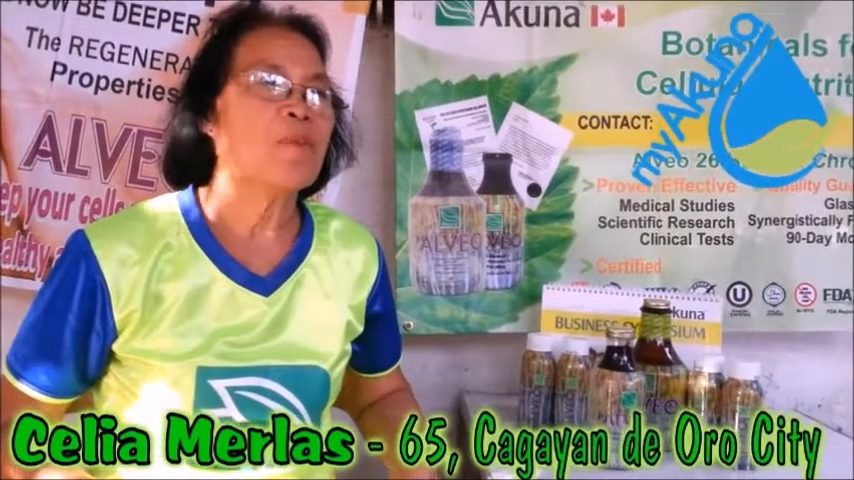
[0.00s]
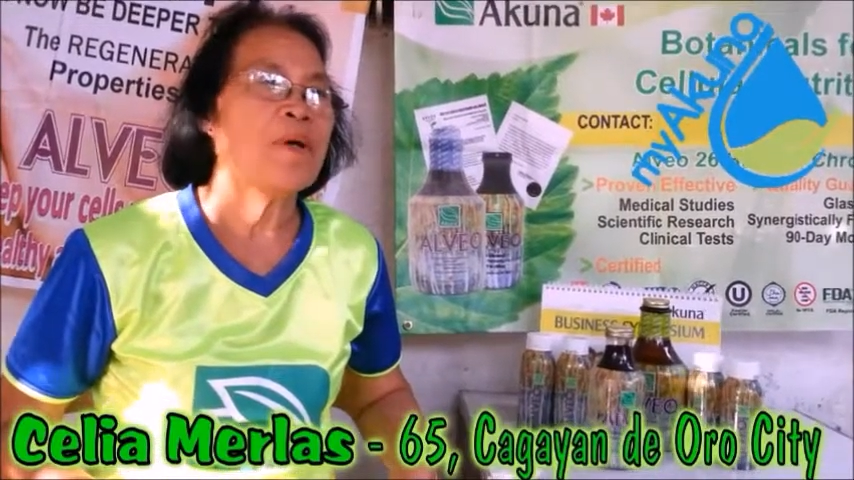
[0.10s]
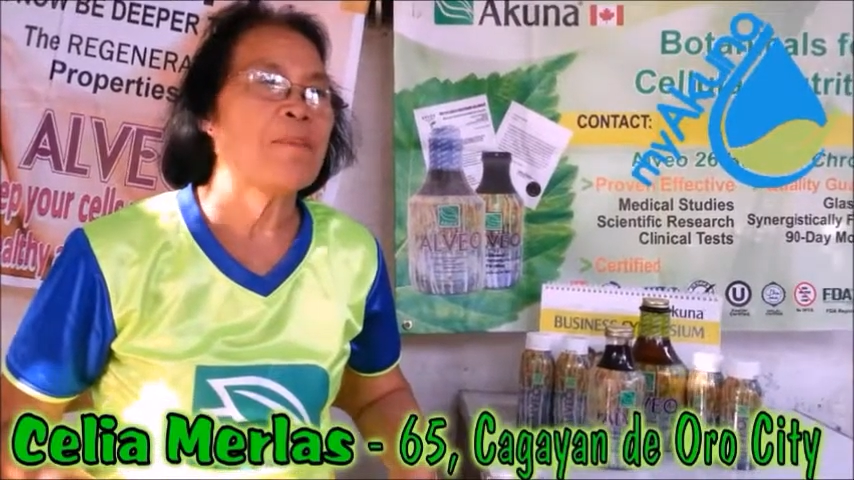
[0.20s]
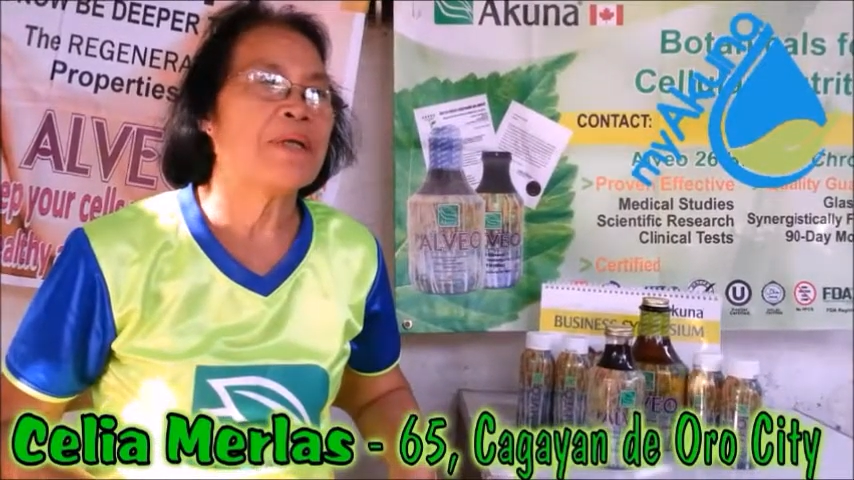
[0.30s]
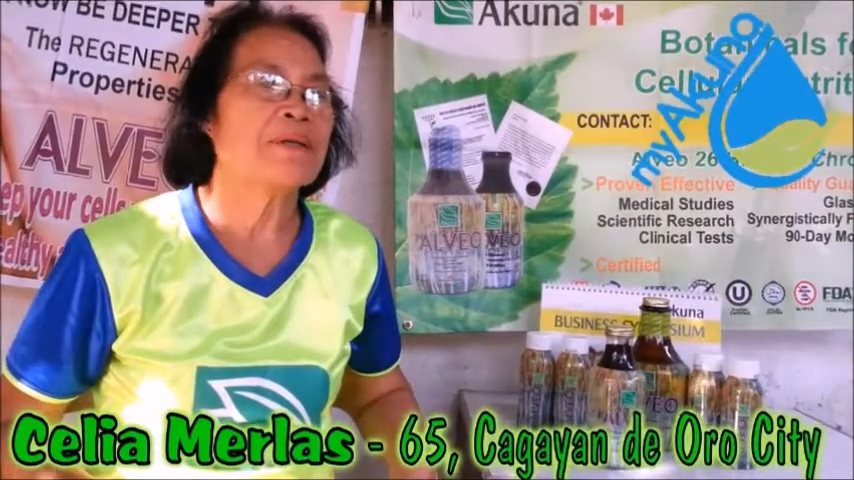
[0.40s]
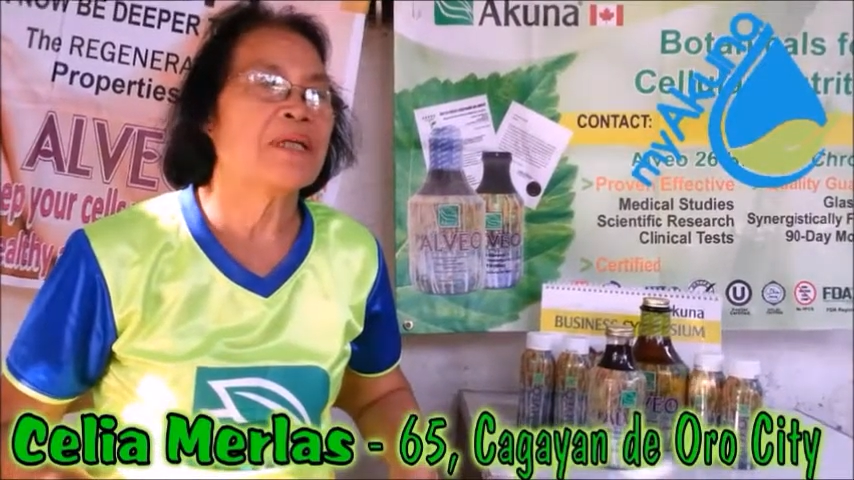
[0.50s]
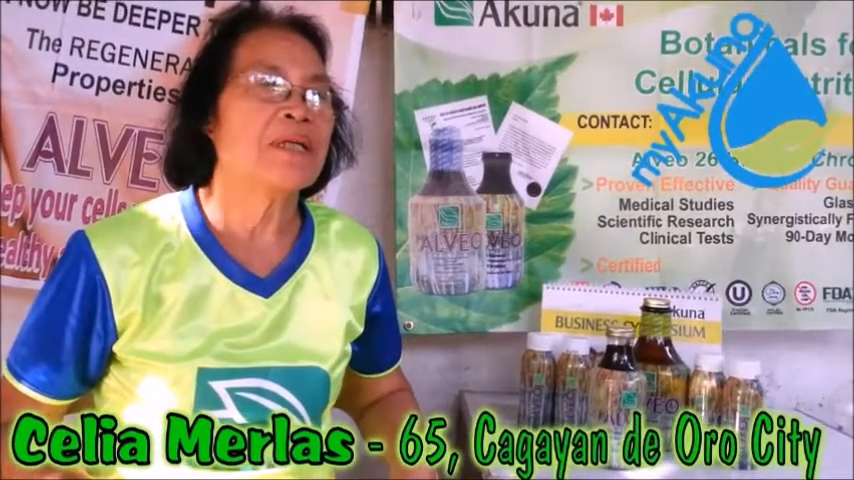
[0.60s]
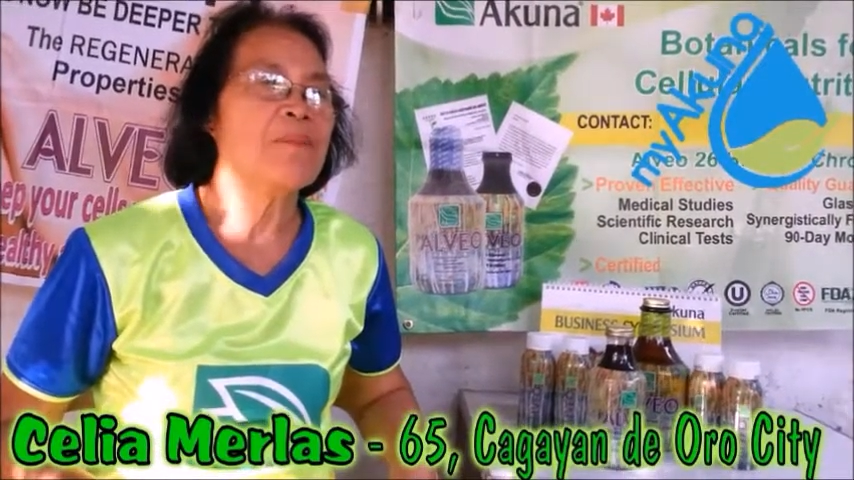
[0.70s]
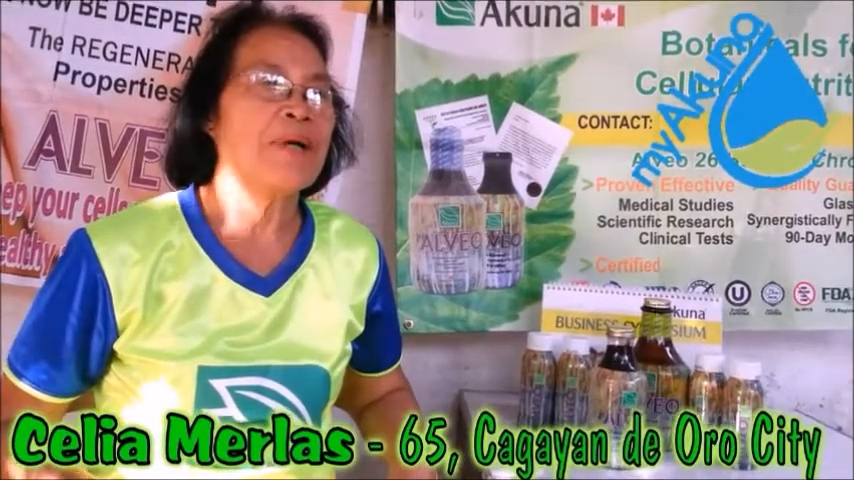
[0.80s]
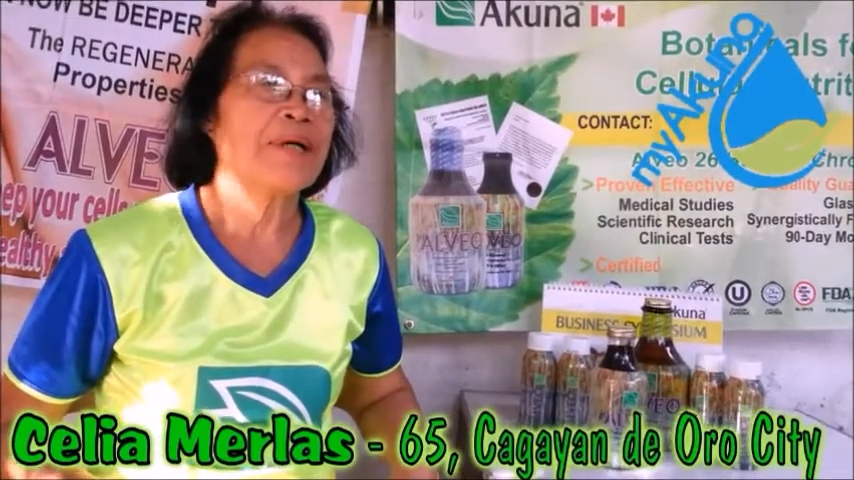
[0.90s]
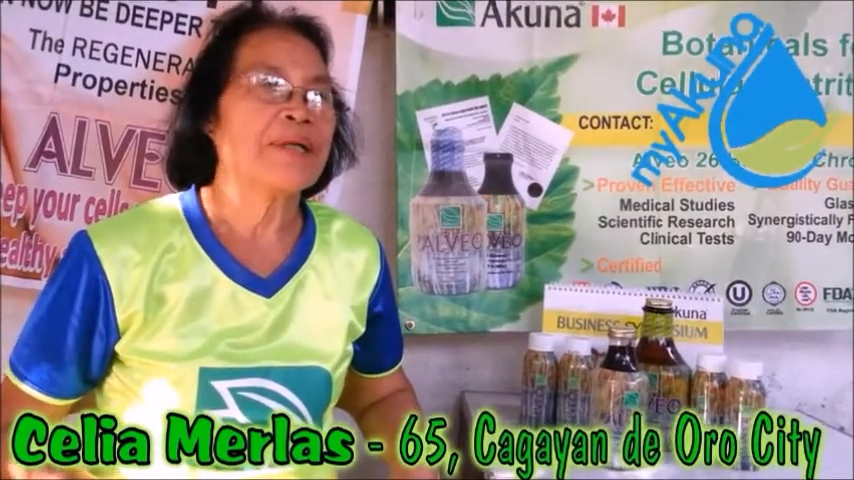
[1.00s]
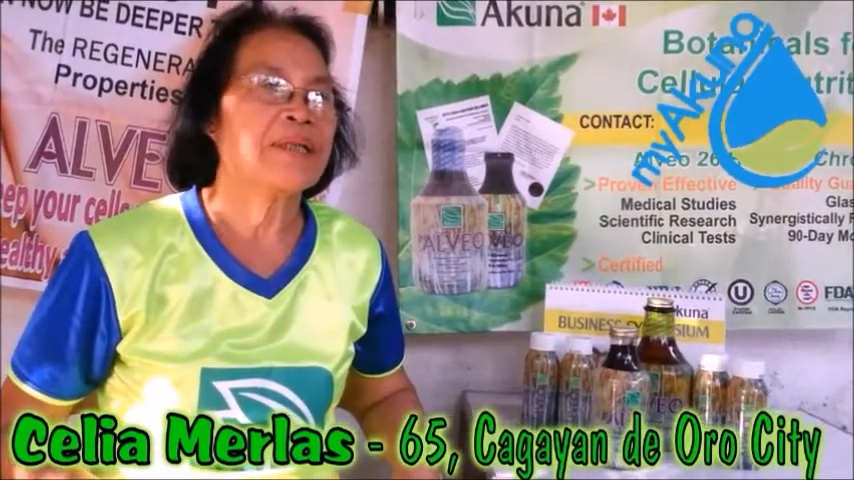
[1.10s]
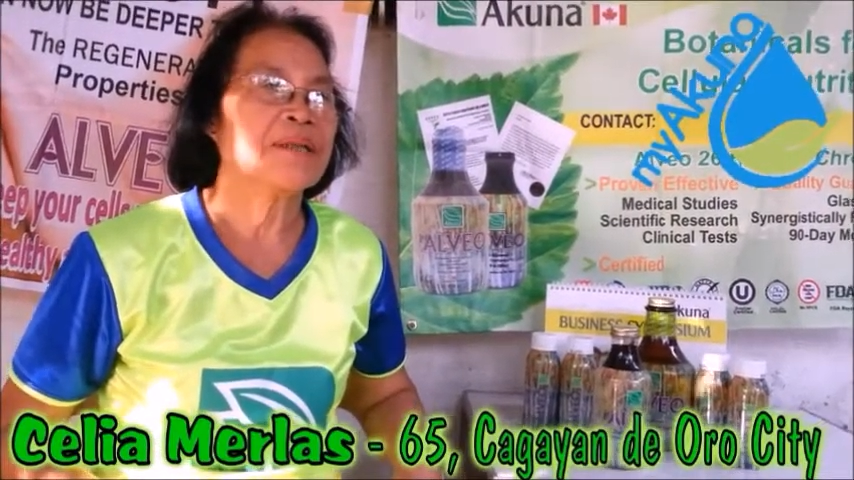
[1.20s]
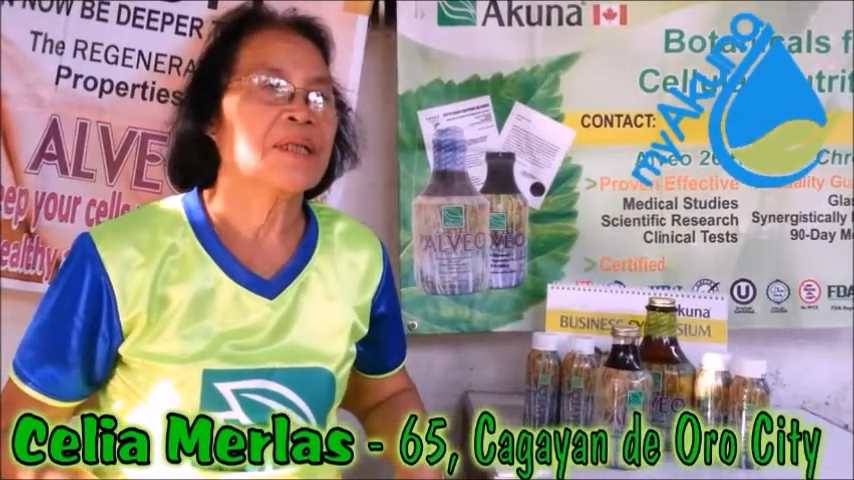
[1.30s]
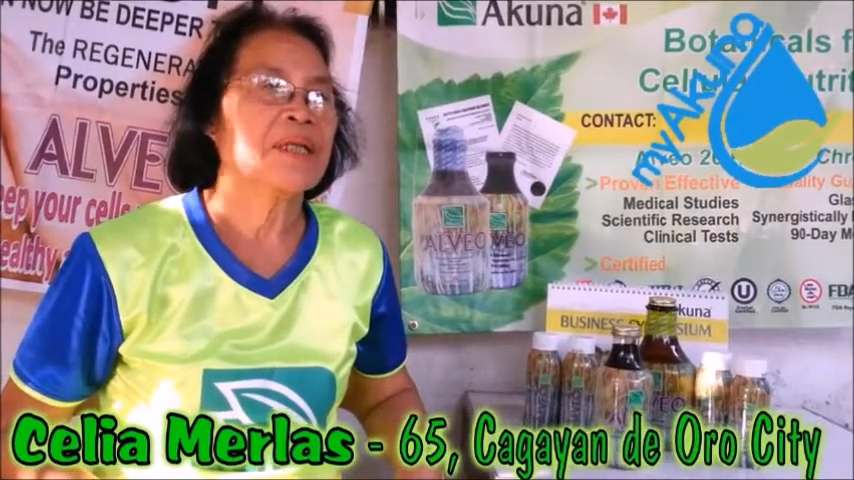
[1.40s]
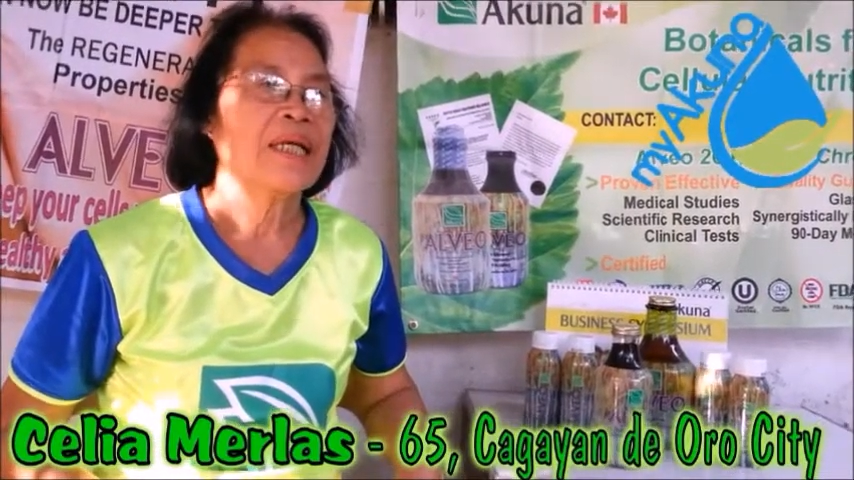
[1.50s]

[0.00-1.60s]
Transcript: supplements in the market.